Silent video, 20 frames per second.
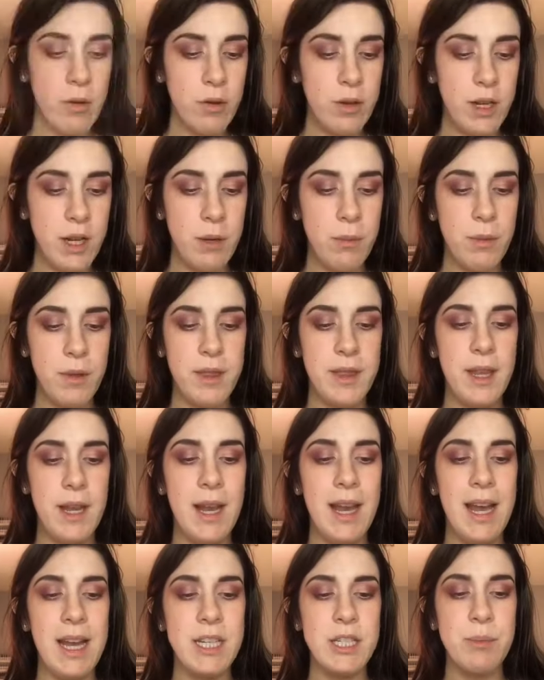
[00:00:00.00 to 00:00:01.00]
going in with the
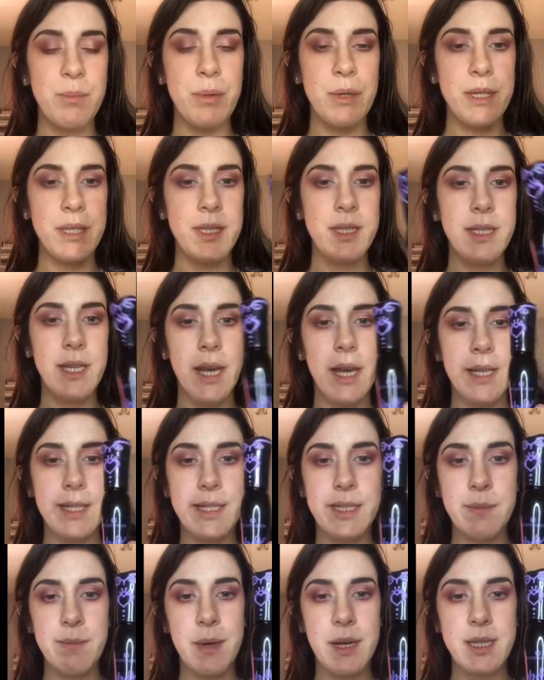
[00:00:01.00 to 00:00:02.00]
Lash
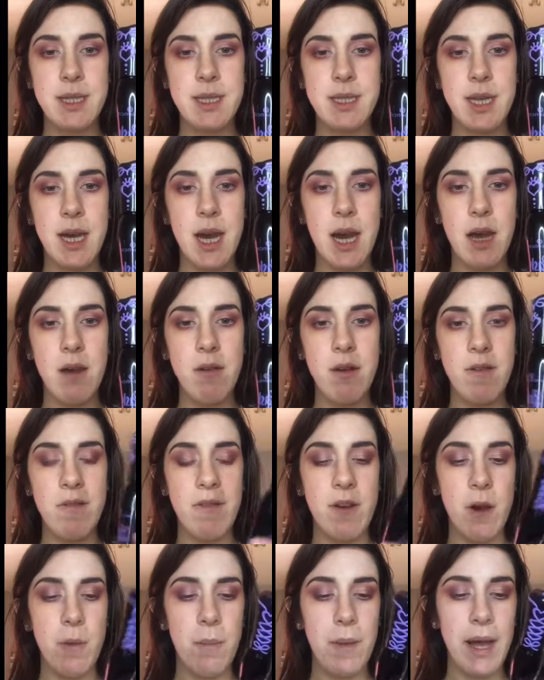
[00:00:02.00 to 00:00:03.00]
Princess mascara
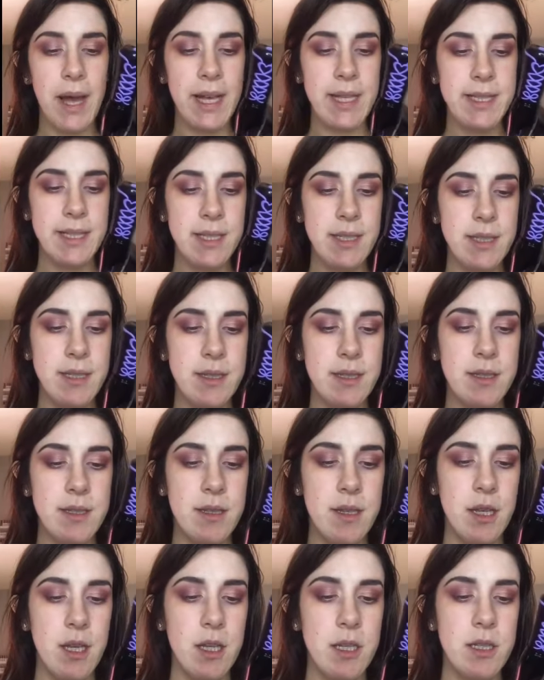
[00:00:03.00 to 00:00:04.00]
from Essence,
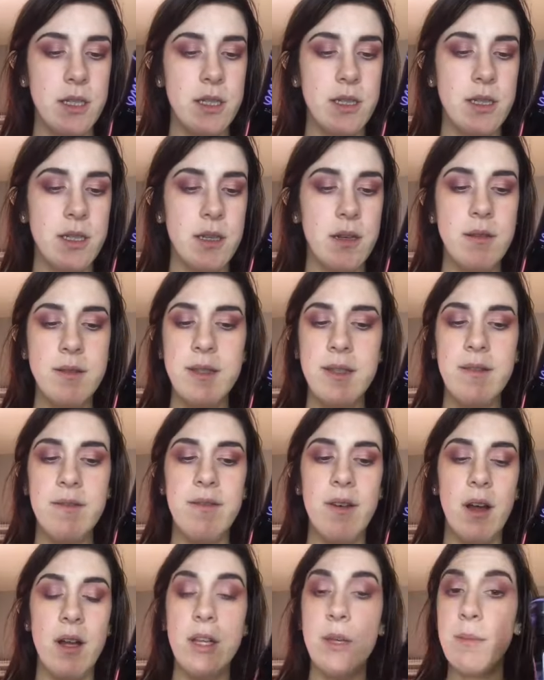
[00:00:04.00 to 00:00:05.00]
Sculpted
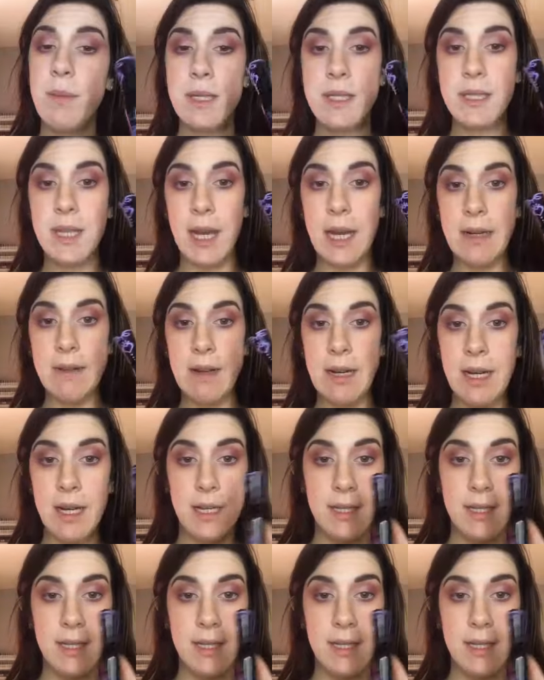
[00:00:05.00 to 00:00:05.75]
Volume Mascara.